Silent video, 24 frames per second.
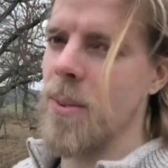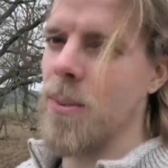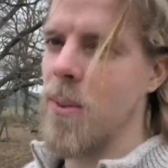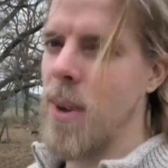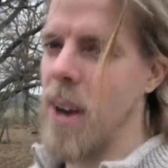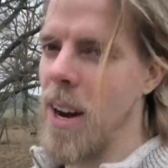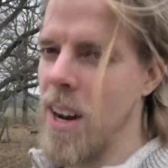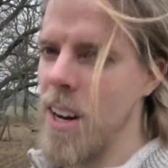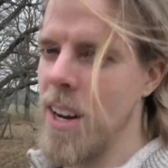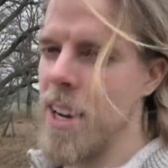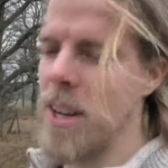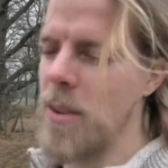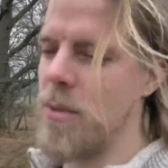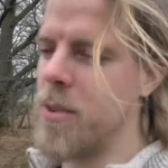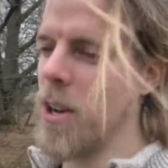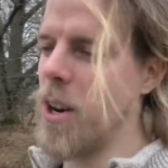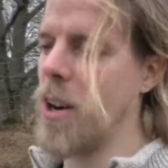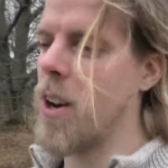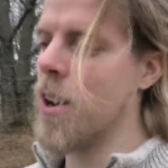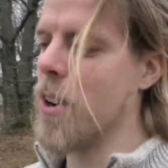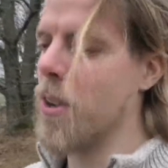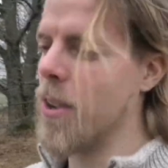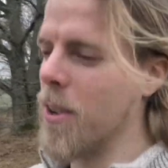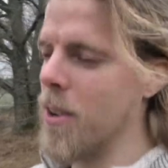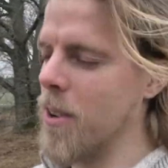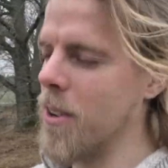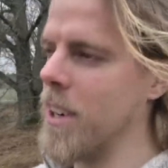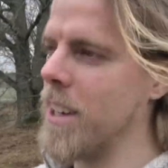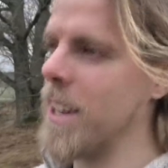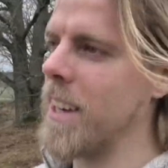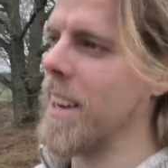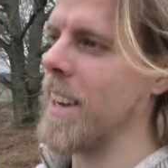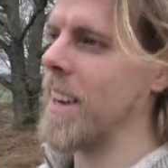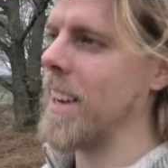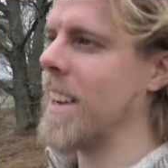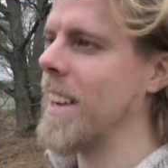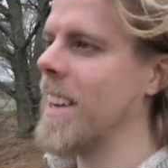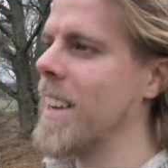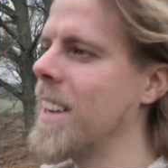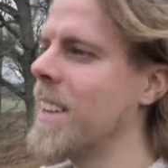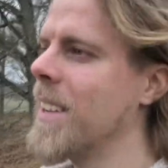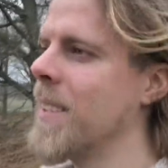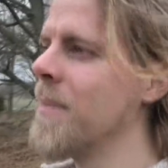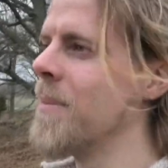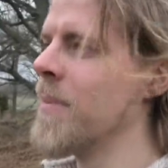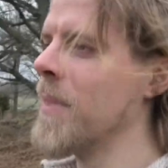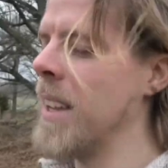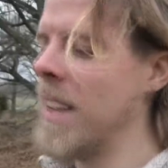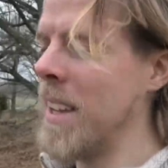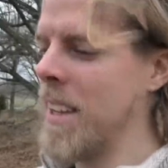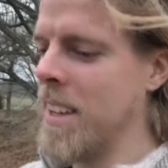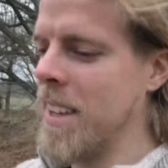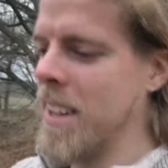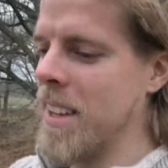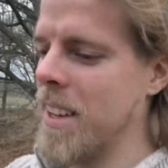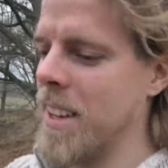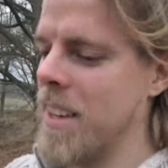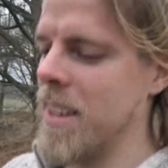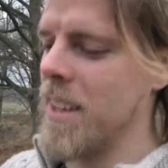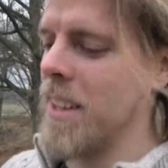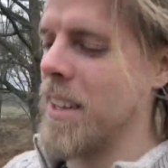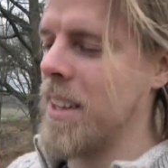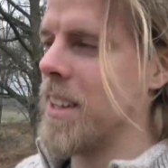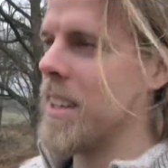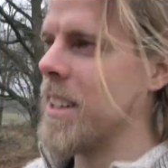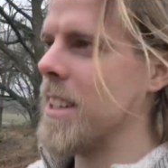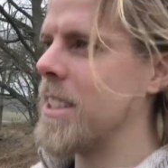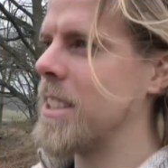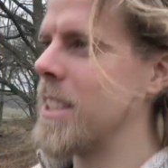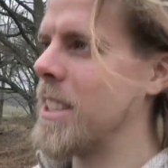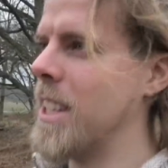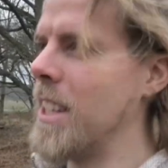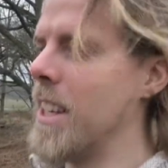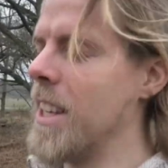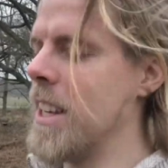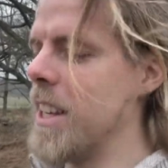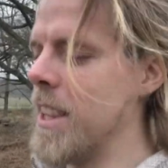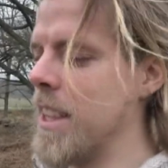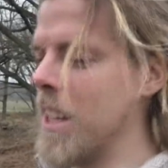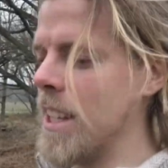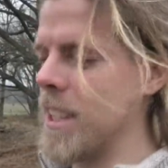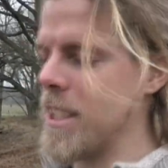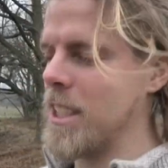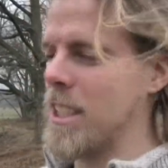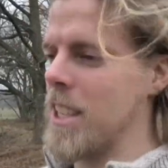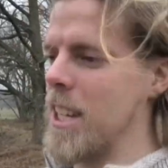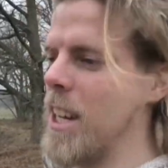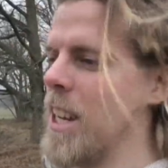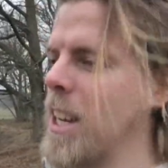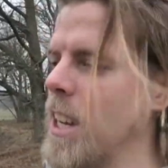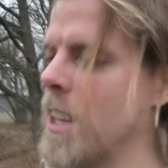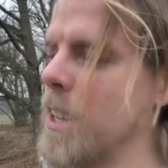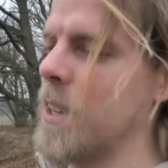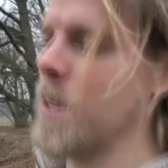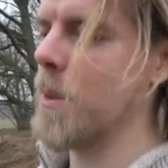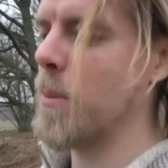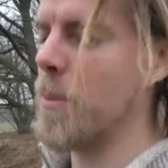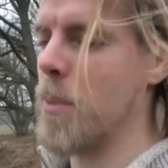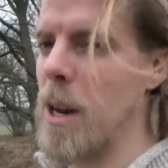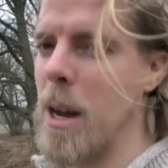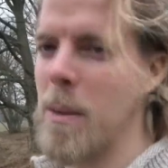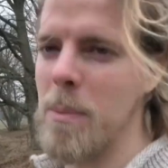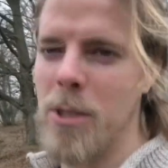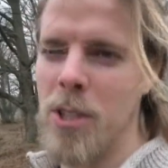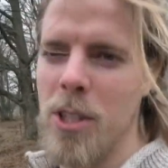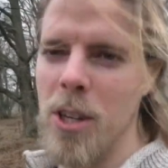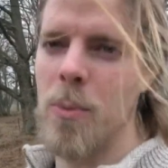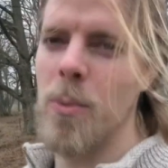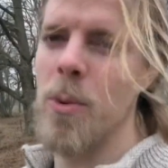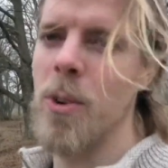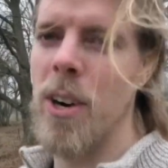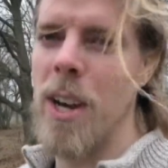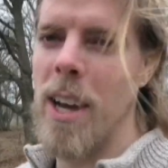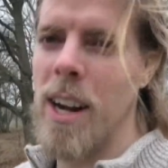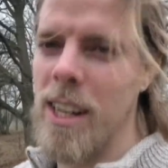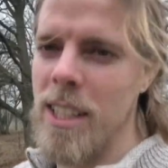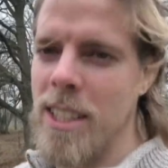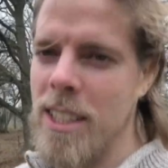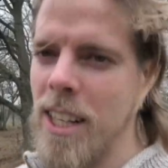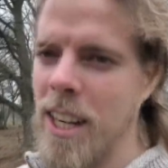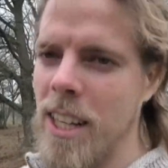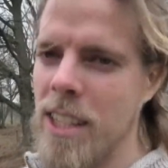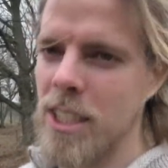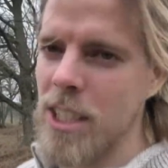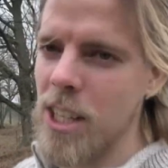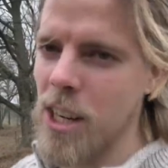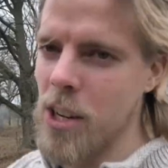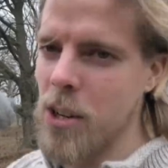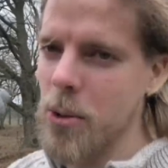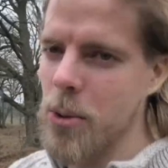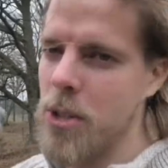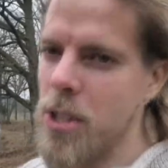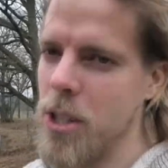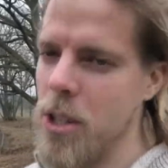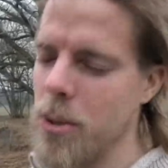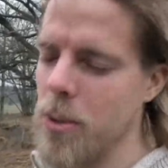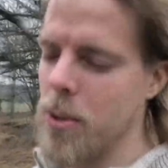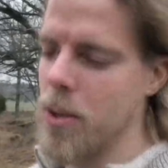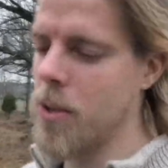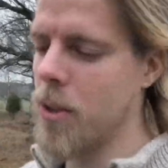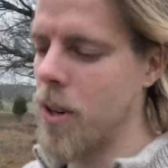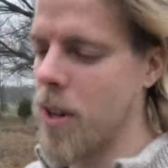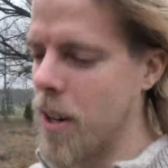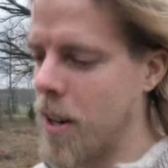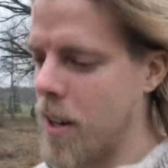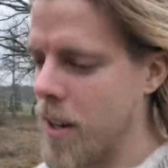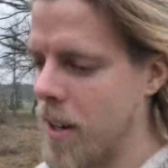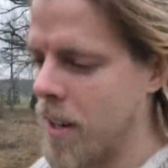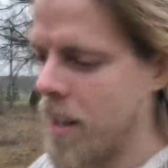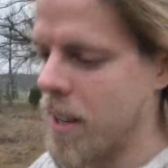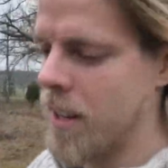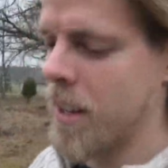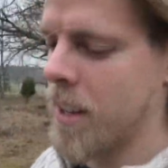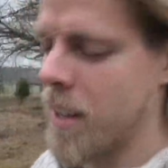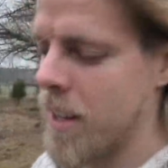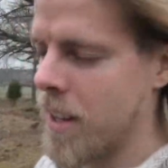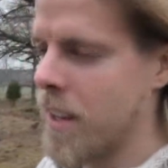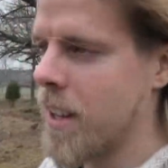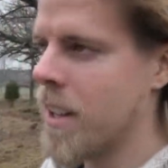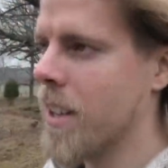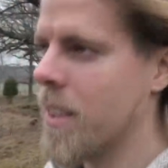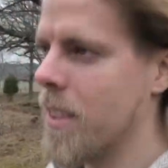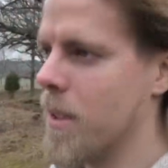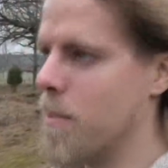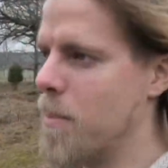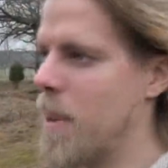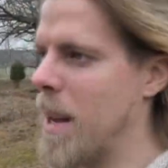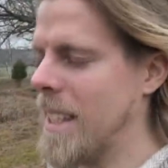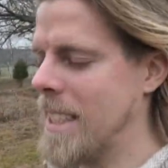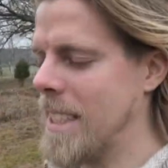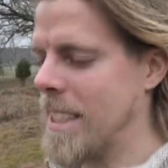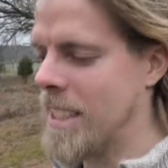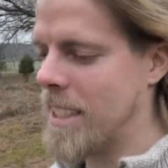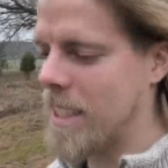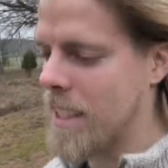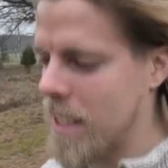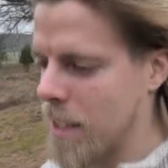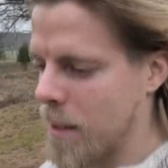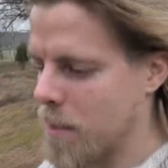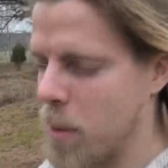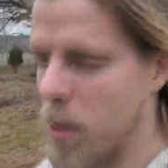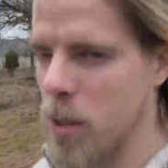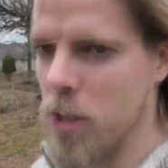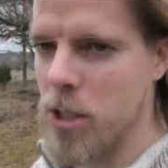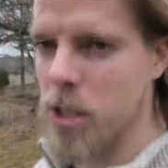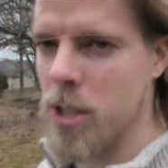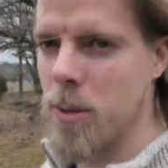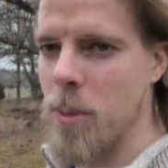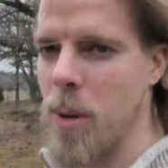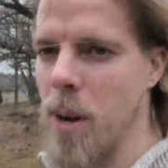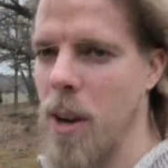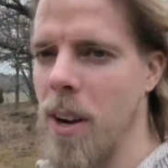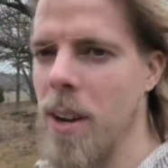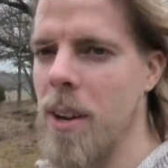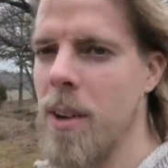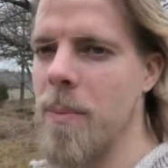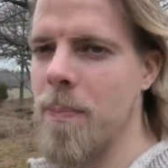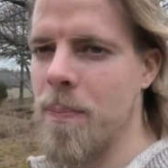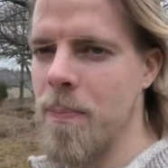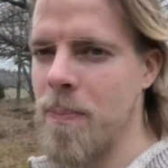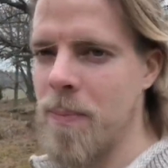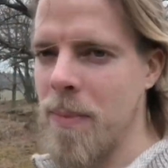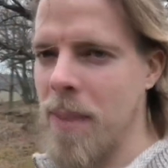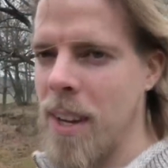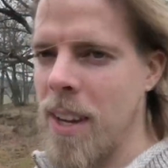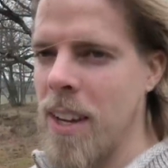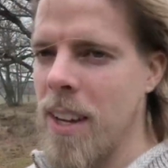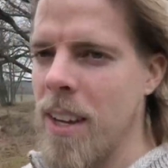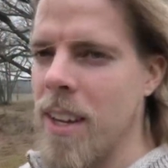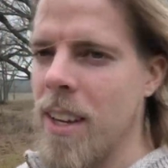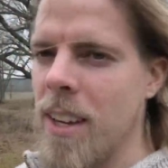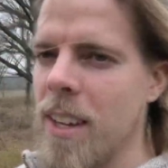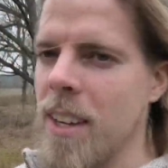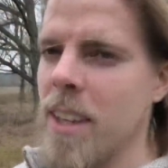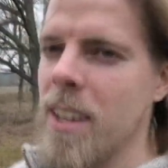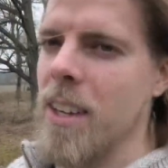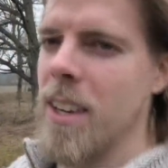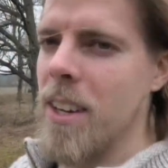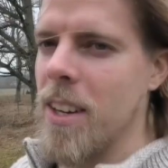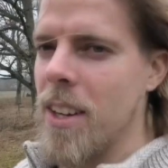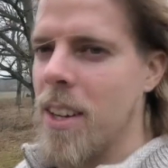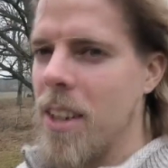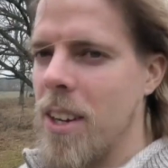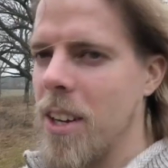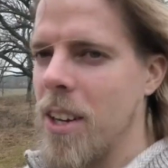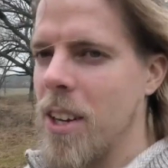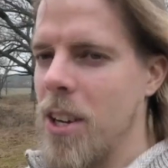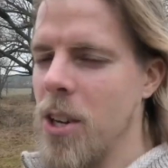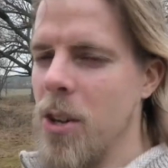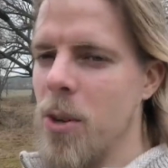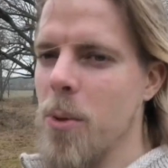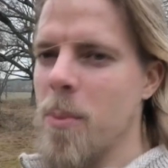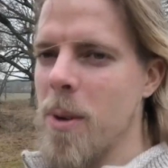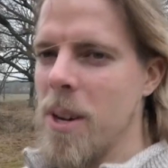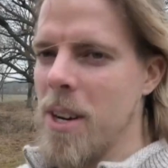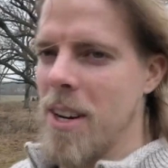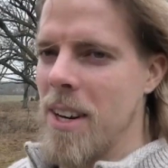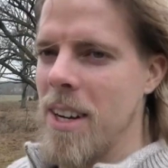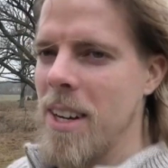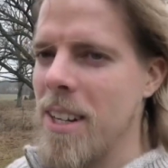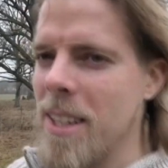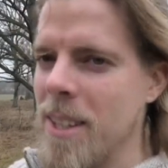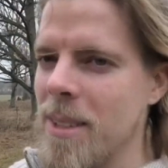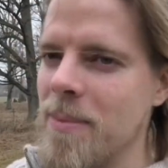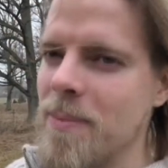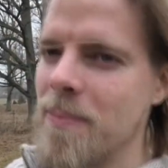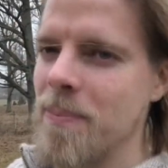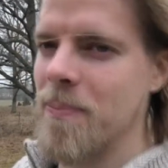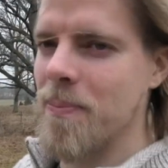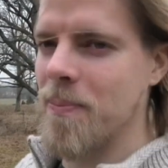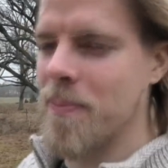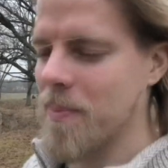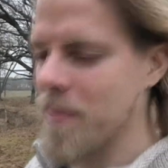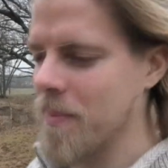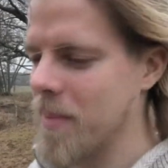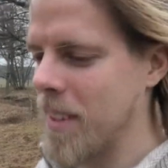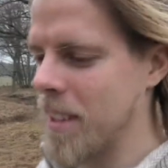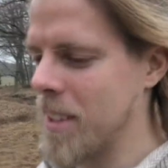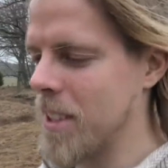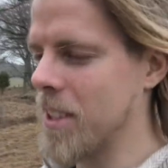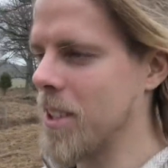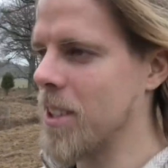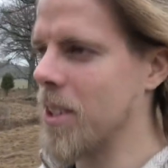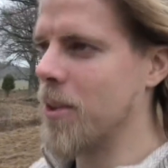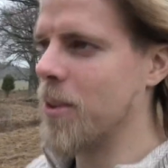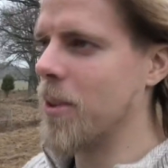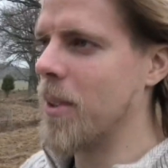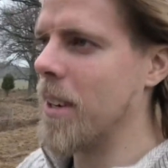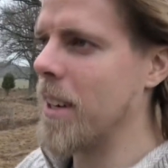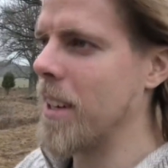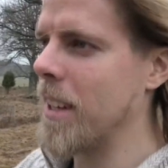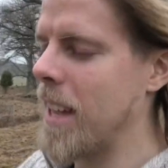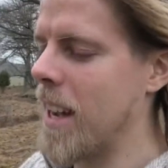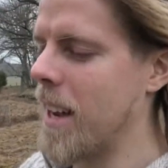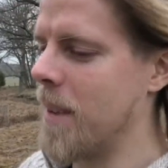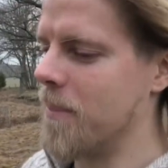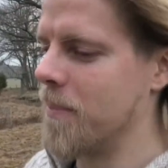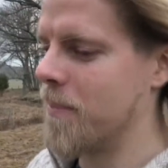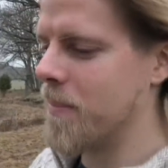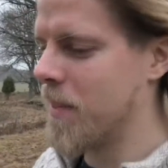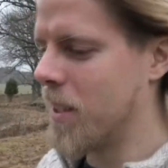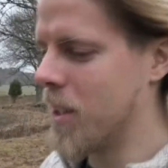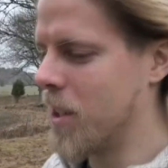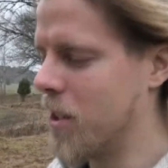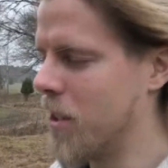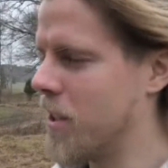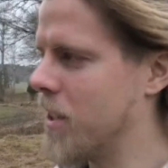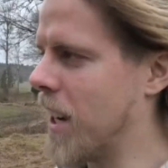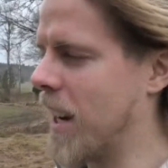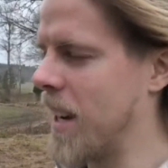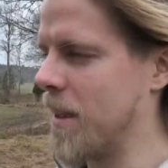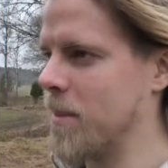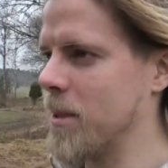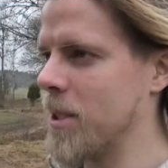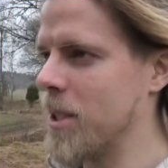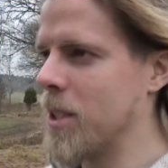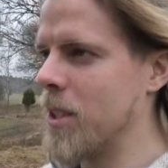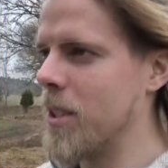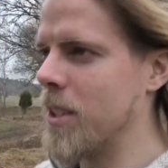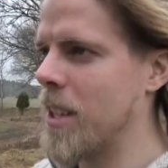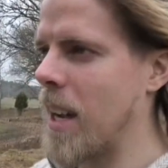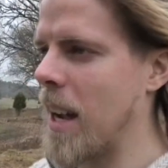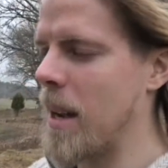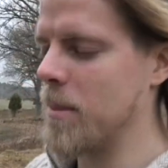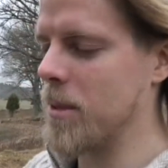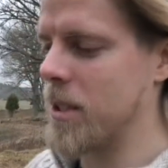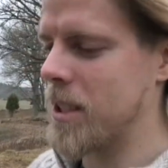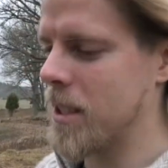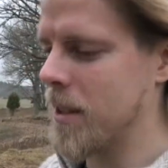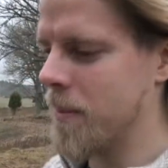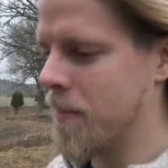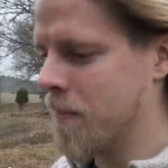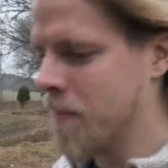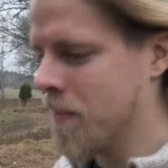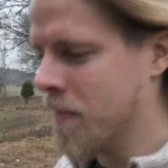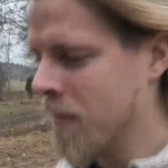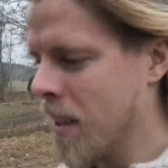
well, if you are already seeing this, perhaps somewhere else, I salute you. You are the best possible human. So uh, yeah, good times, good times.